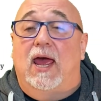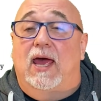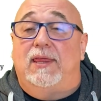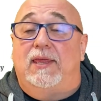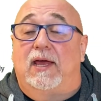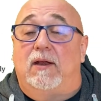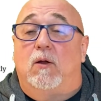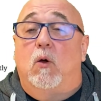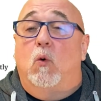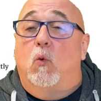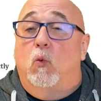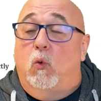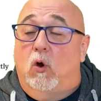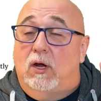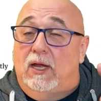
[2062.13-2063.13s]
and then
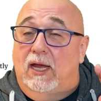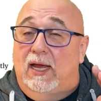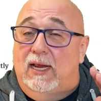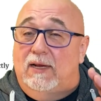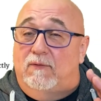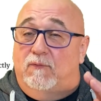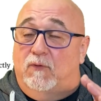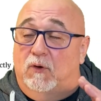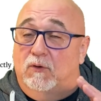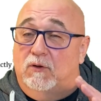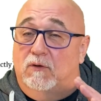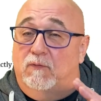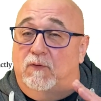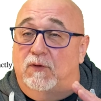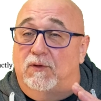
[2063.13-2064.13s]
working it
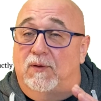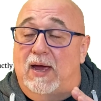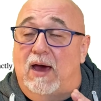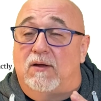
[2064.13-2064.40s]
further and further